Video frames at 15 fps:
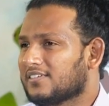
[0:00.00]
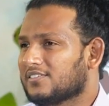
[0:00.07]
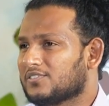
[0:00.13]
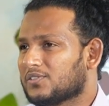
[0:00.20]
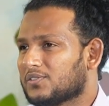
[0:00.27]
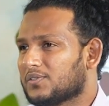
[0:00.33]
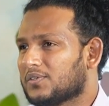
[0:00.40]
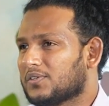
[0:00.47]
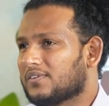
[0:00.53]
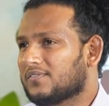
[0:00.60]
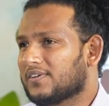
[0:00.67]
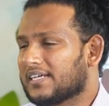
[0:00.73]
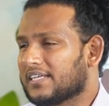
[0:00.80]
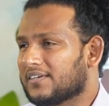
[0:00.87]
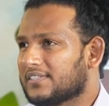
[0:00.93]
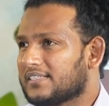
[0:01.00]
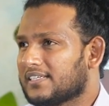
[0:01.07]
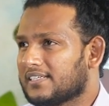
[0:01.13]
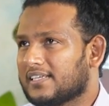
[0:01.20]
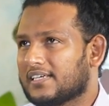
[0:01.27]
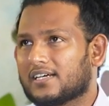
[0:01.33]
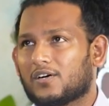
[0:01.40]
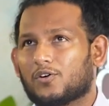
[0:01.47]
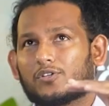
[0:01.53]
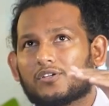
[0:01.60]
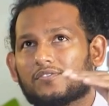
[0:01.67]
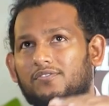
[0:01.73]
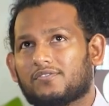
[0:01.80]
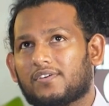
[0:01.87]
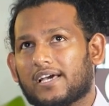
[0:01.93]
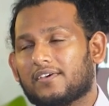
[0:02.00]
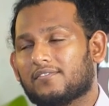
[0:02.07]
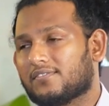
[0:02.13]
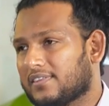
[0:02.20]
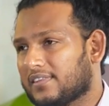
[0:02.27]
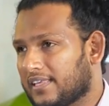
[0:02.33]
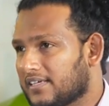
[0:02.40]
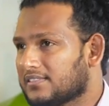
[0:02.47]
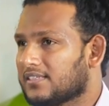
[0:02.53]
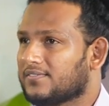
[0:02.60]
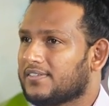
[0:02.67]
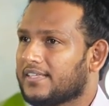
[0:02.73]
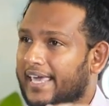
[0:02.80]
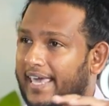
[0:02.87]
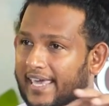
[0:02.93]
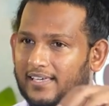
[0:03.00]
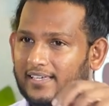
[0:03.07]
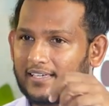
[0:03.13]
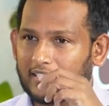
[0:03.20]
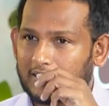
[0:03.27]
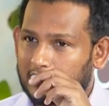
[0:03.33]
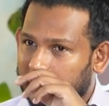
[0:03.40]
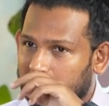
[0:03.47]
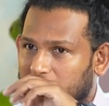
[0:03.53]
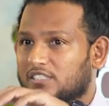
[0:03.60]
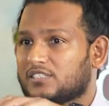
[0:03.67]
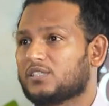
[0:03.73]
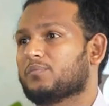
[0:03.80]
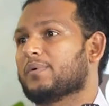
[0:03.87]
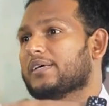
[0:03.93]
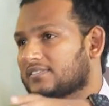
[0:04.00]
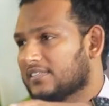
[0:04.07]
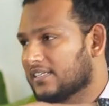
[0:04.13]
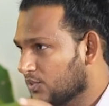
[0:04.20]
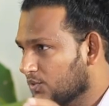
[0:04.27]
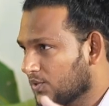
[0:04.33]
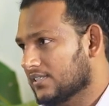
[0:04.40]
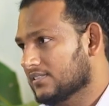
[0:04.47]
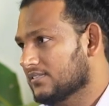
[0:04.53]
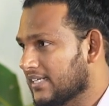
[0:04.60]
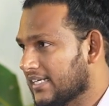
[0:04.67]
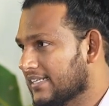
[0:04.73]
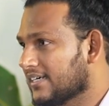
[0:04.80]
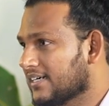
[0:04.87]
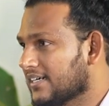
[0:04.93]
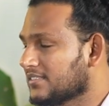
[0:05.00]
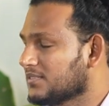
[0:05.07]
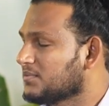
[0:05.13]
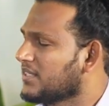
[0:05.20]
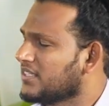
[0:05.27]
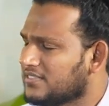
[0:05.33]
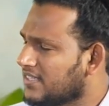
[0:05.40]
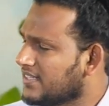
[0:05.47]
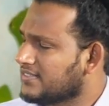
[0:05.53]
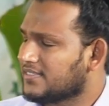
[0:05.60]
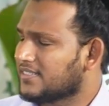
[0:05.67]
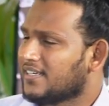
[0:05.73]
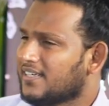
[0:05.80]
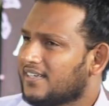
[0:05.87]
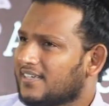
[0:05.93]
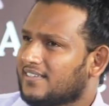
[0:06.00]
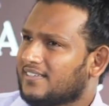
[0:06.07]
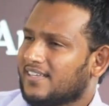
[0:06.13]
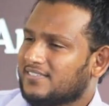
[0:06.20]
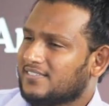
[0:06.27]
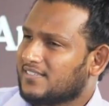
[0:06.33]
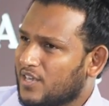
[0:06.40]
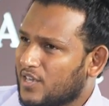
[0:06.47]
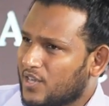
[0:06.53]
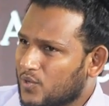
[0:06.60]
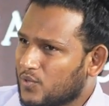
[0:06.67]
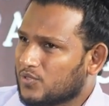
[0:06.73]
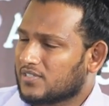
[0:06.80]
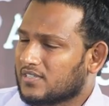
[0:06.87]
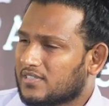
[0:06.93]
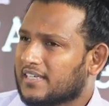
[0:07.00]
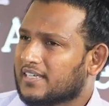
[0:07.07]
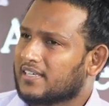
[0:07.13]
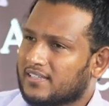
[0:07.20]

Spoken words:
So whatever that, like out of 5 things, if the AI can say this is the best thing to us, tell the customer, that's huge. Like